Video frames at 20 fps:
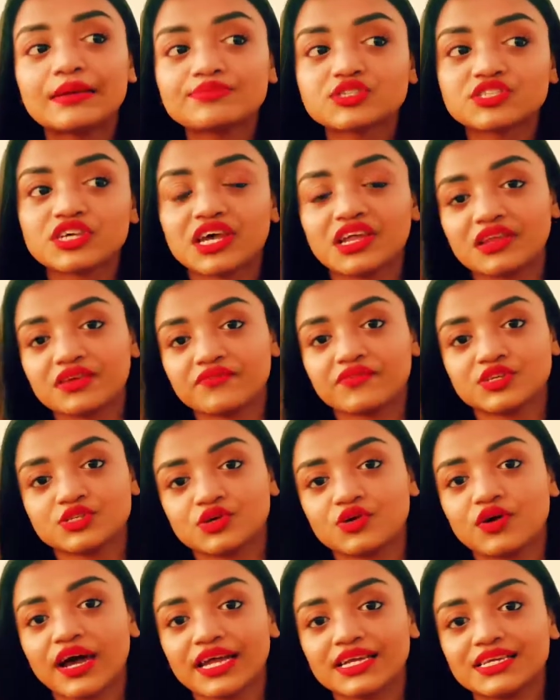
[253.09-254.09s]
keep
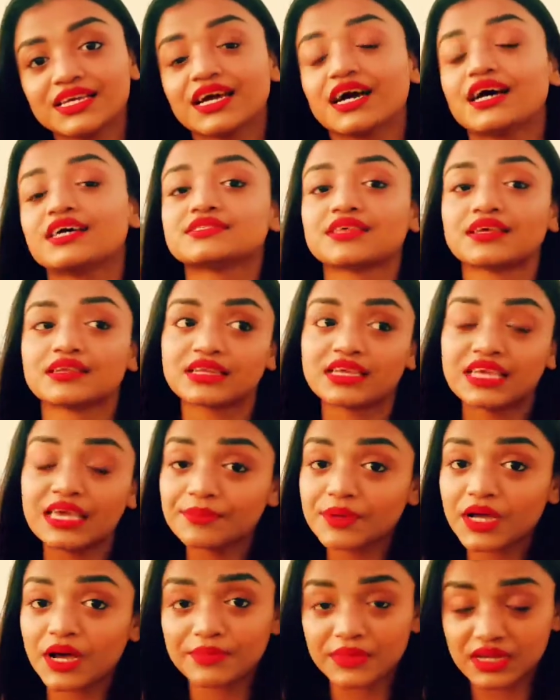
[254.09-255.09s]
sharing video ideas, and
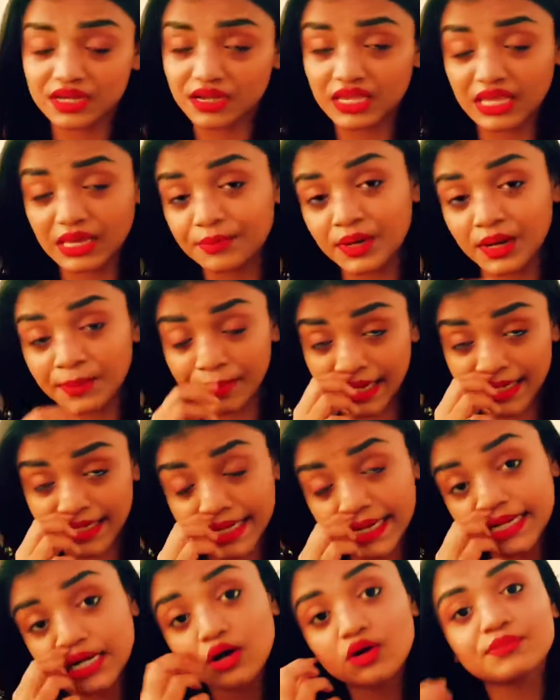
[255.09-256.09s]
keep
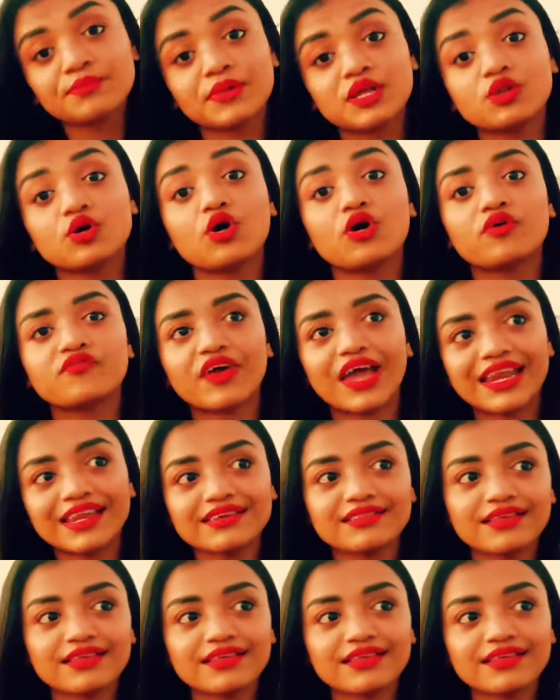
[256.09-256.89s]
commenting down below of